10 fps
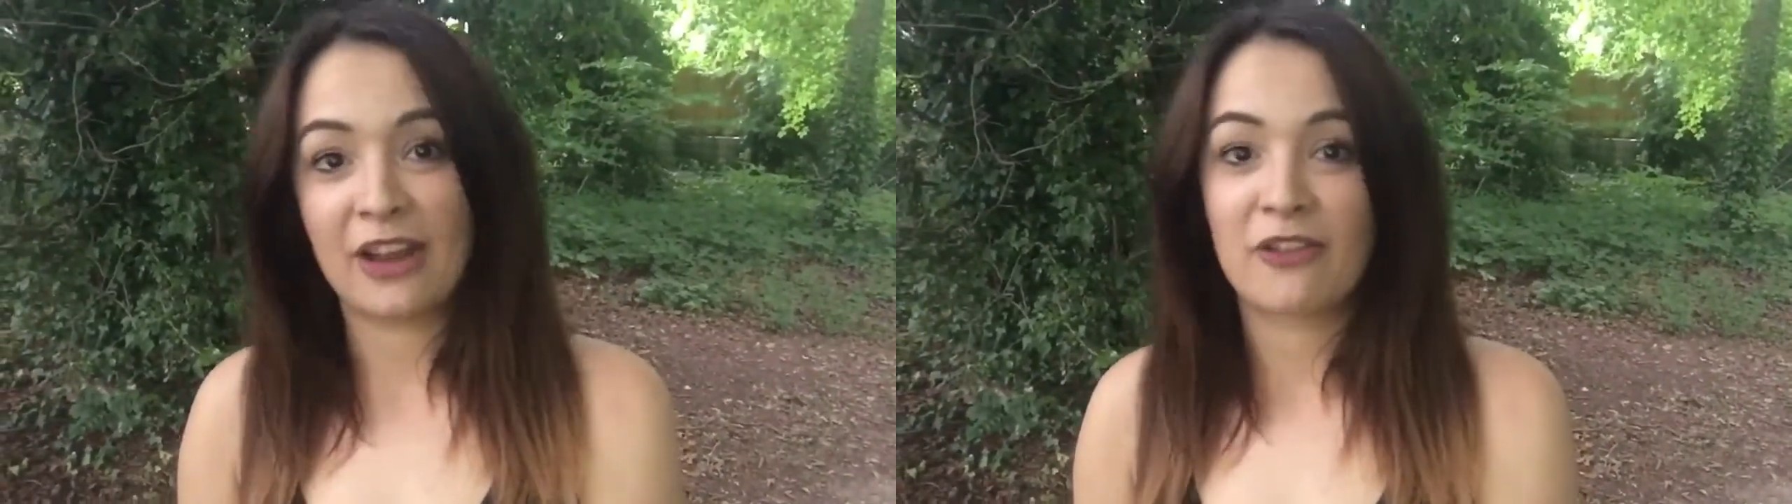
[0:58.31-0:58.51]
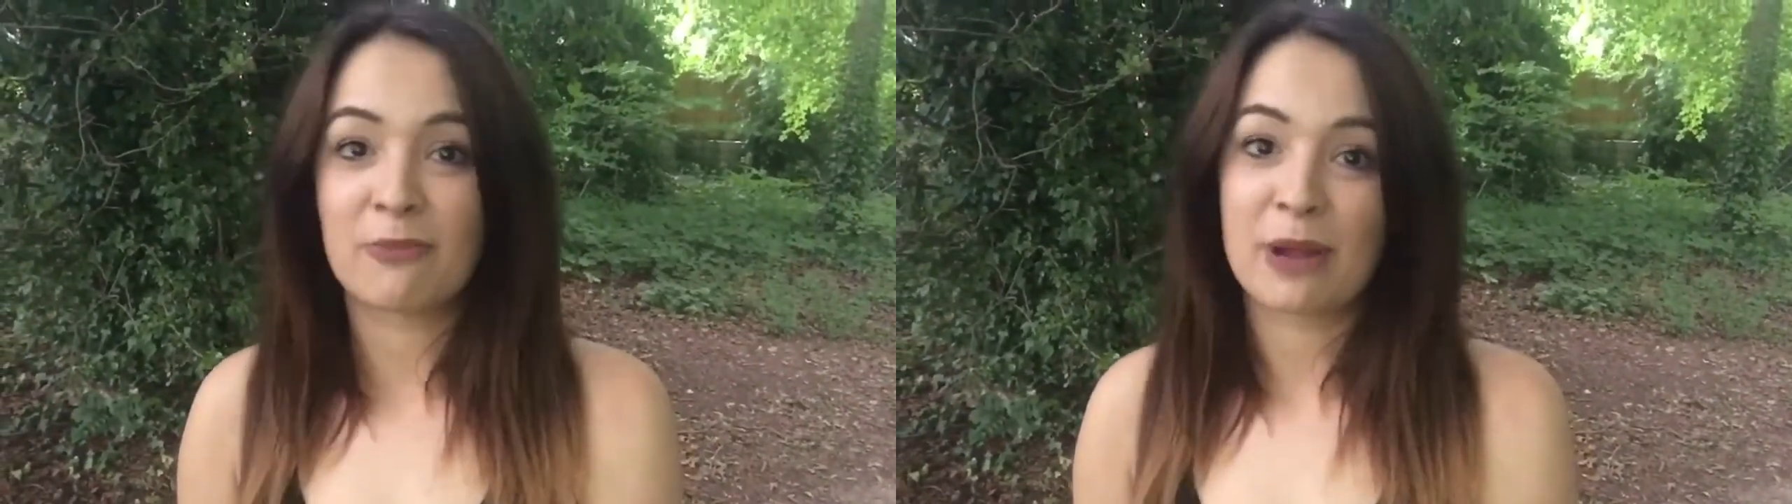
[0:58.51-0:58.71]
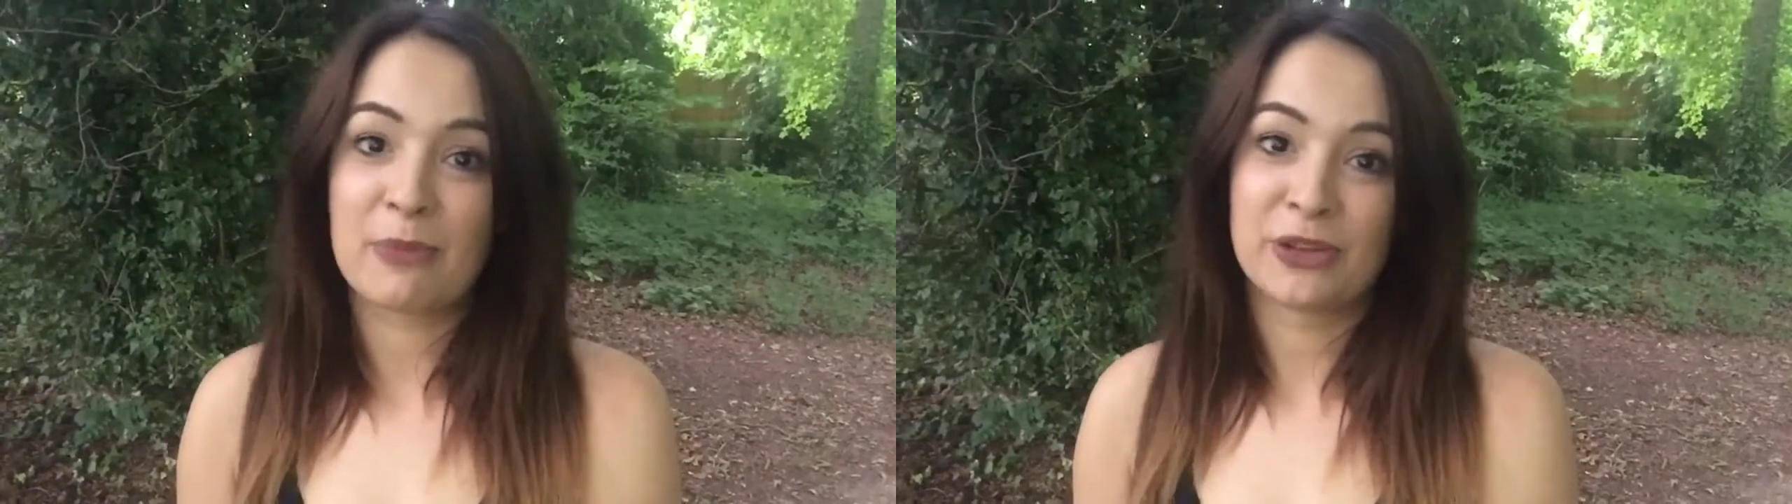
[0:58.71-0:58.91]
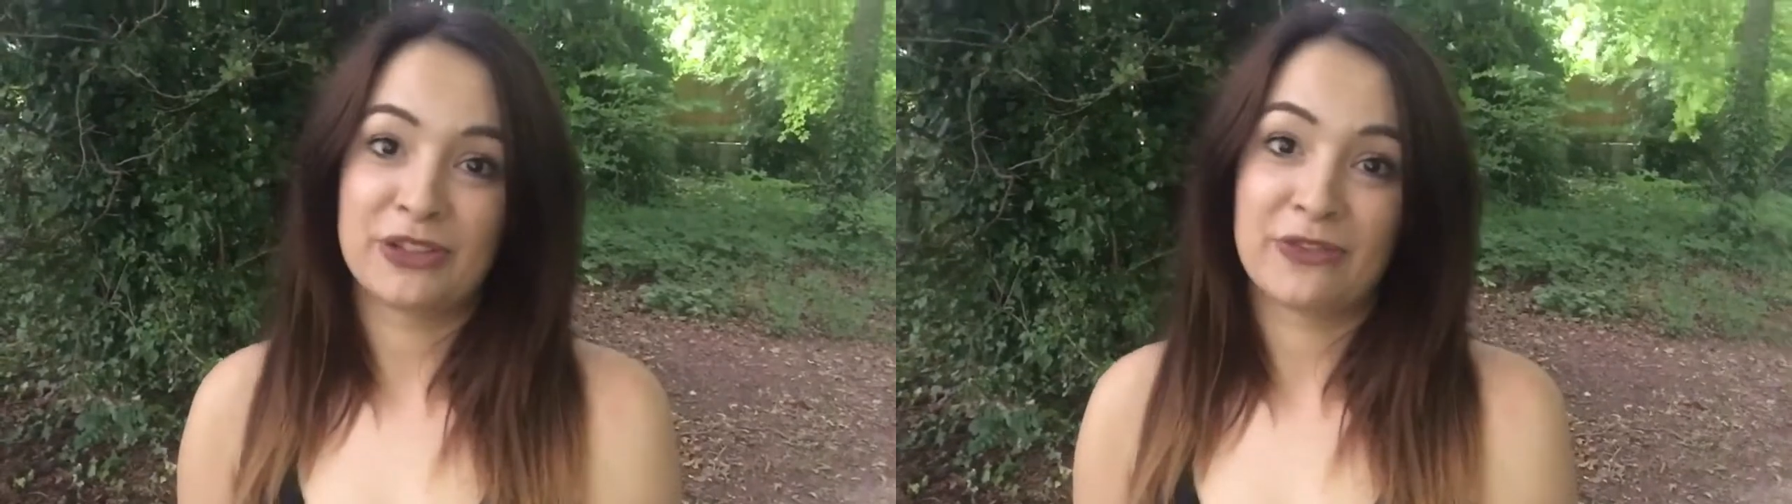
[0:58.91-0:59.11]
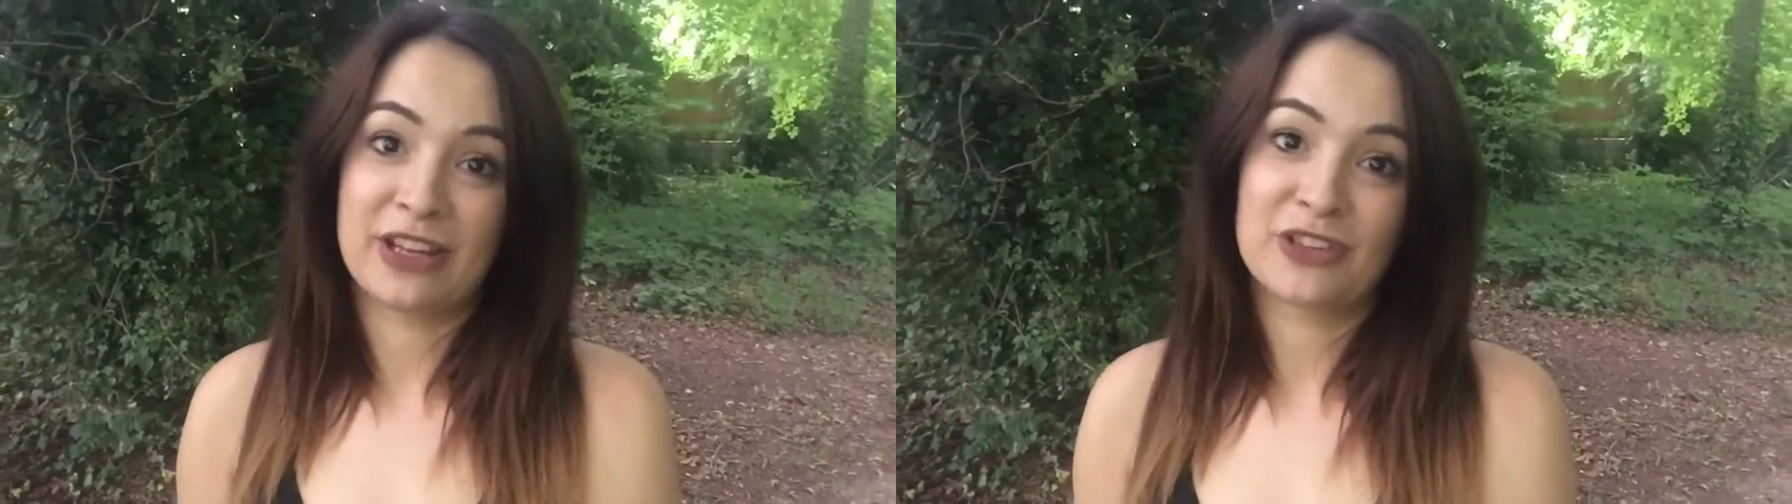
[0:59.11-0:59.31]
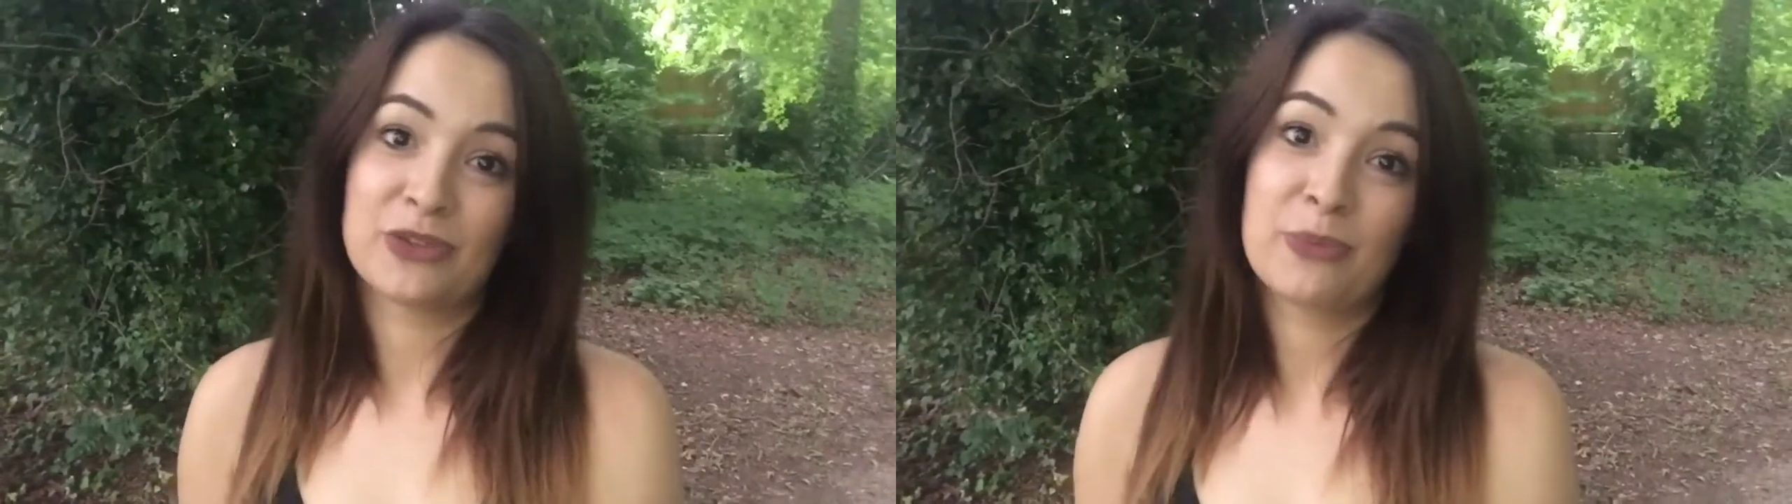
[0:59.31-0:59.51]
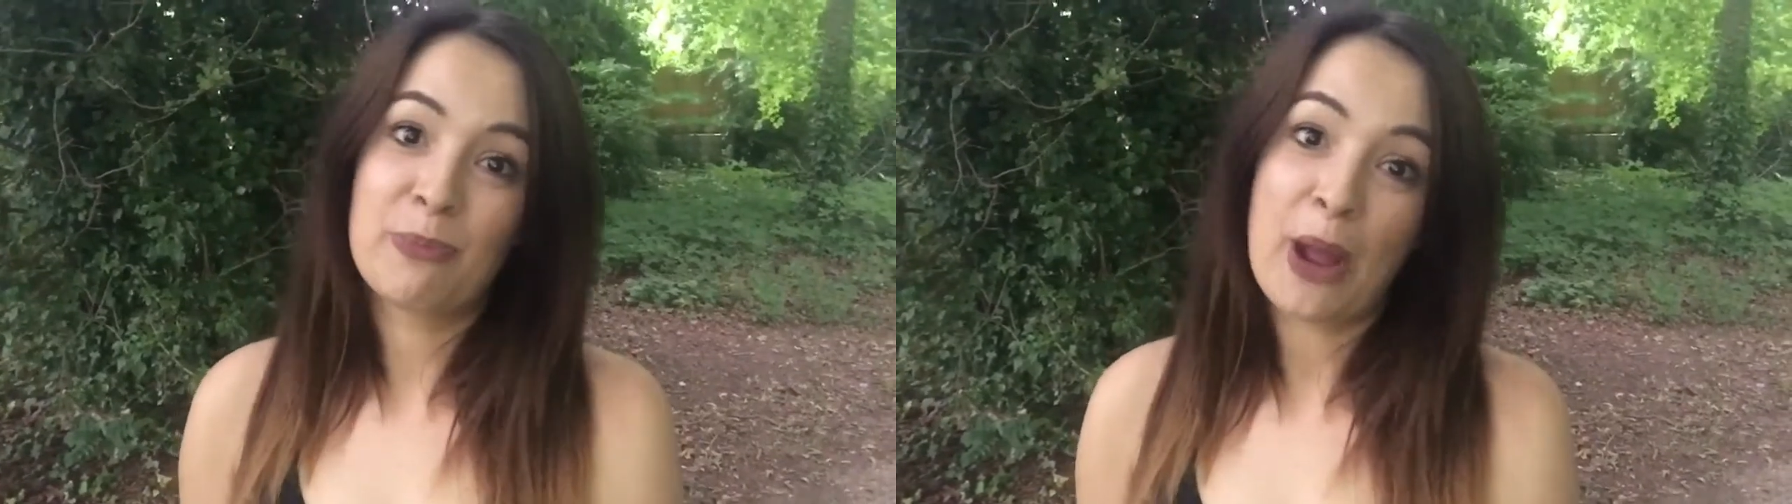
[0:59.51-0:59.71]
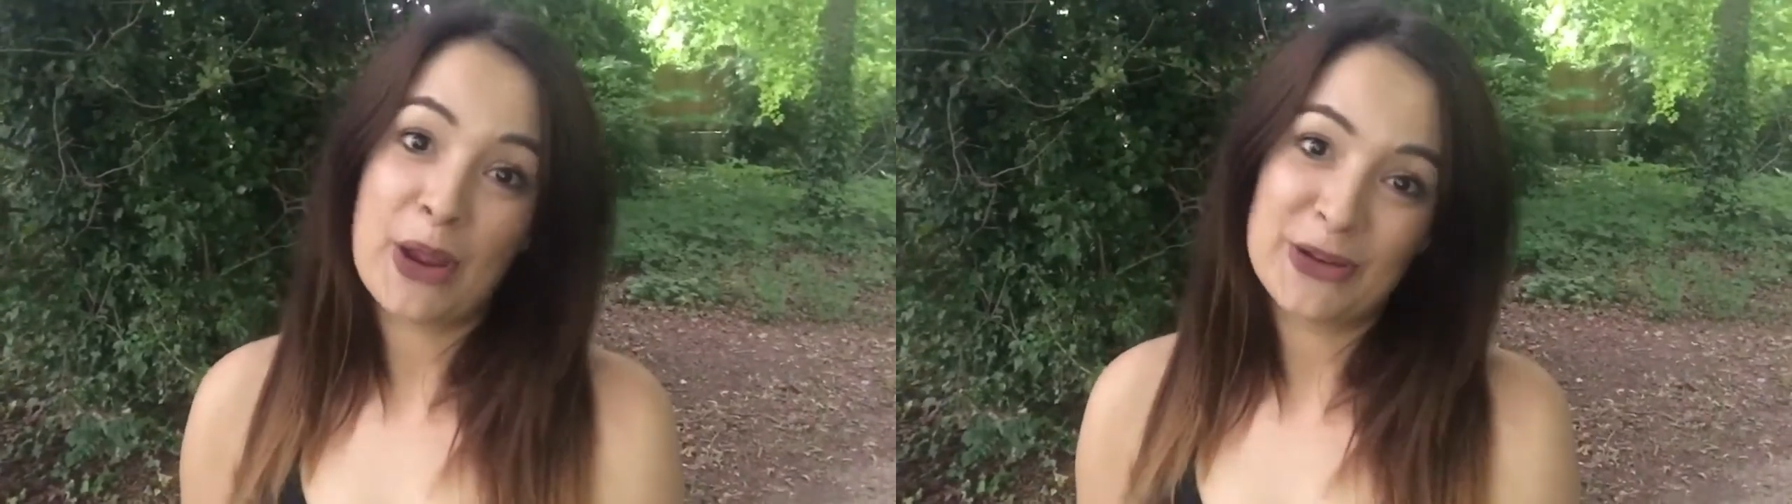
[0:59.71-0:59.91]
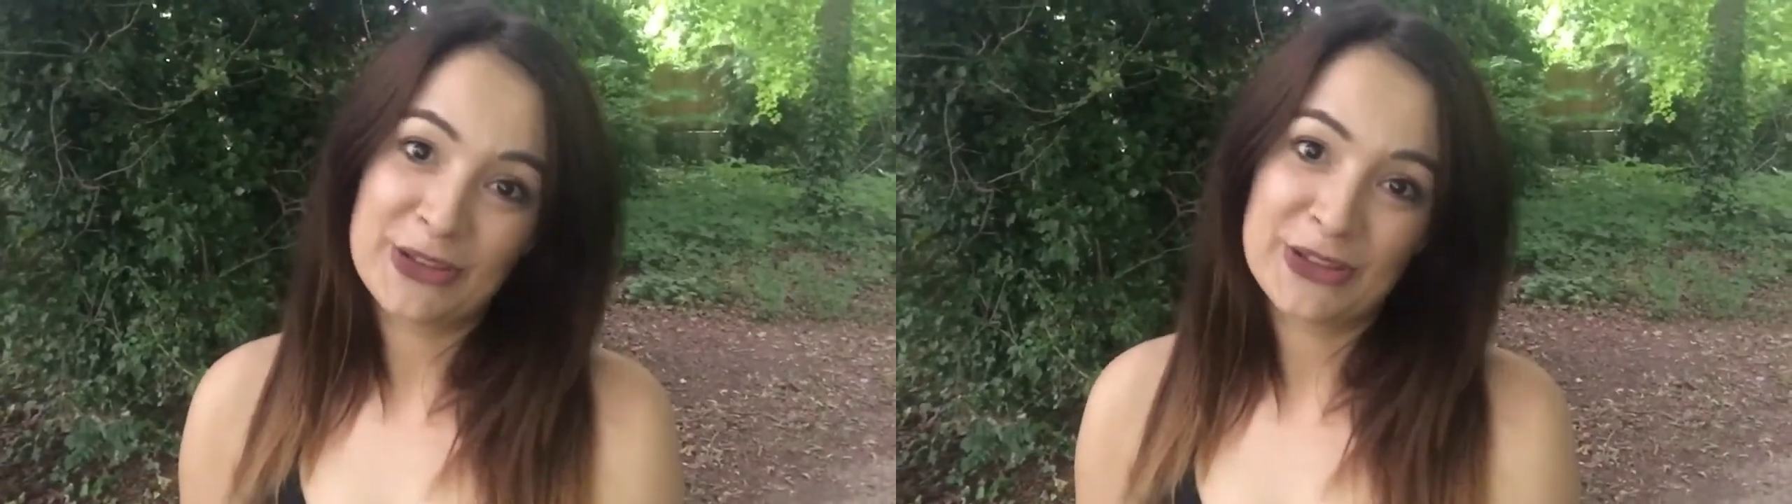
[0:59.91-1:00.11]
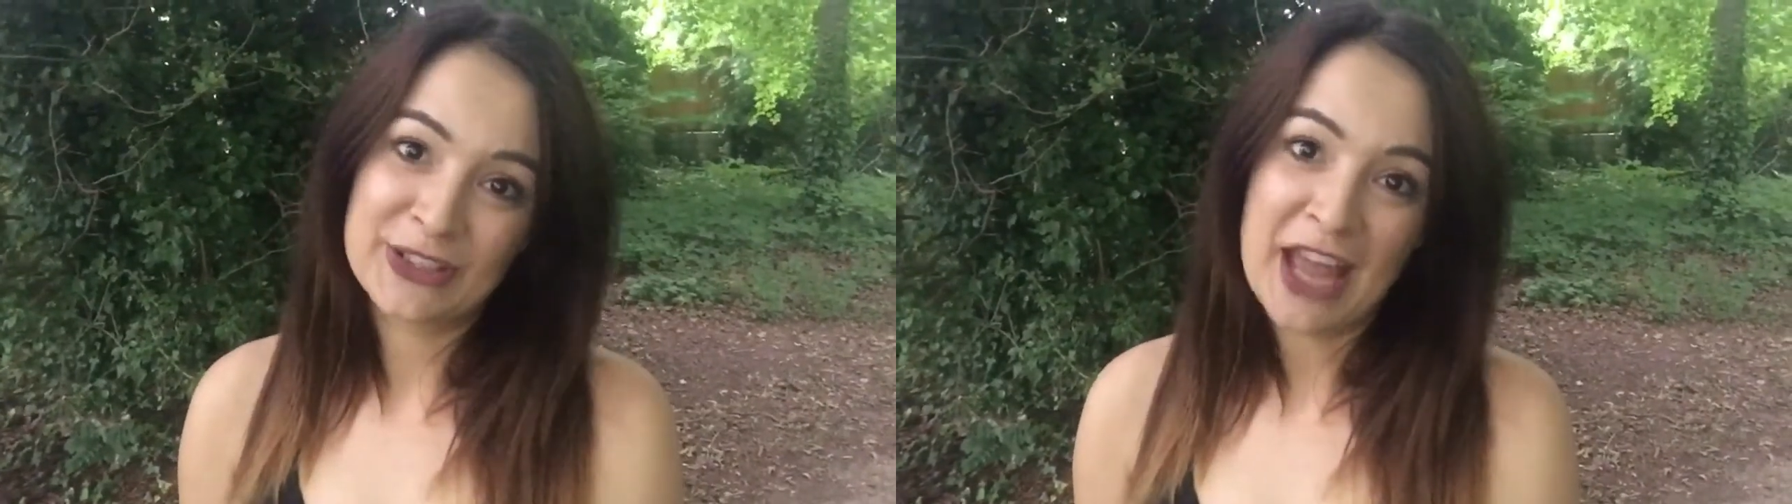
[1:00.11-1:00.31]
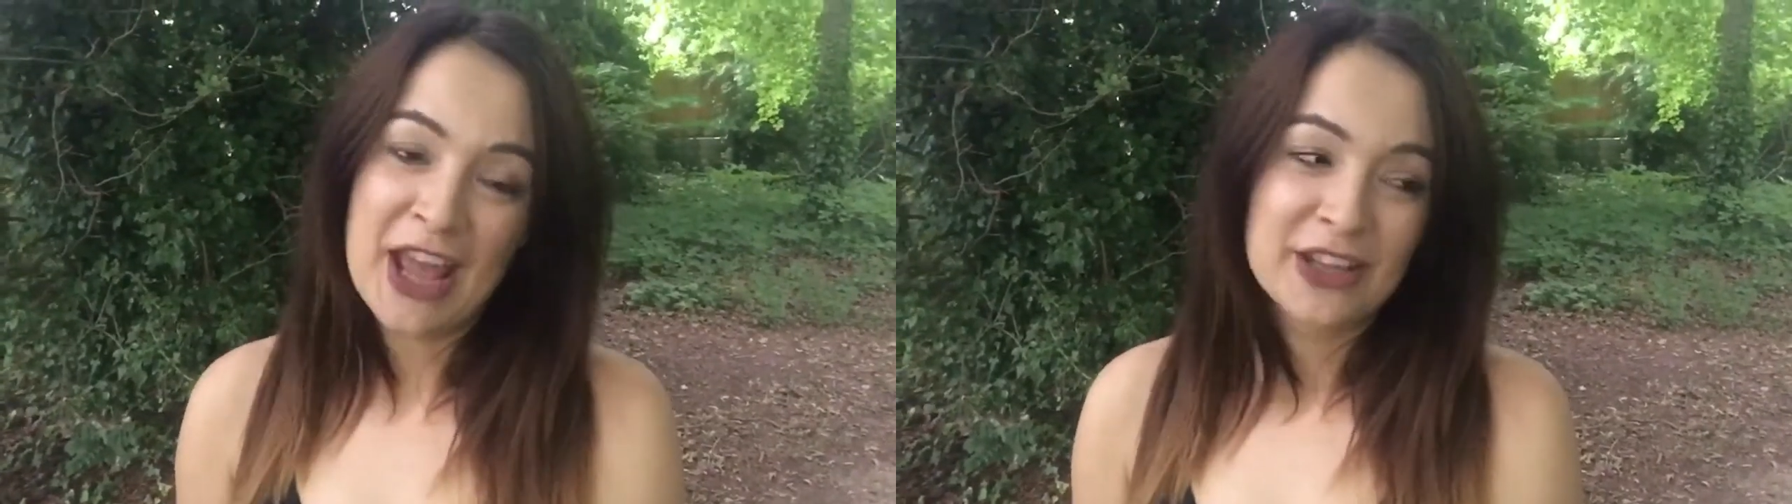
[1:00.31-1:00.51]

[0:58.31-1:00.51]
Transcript: of my motivational posts.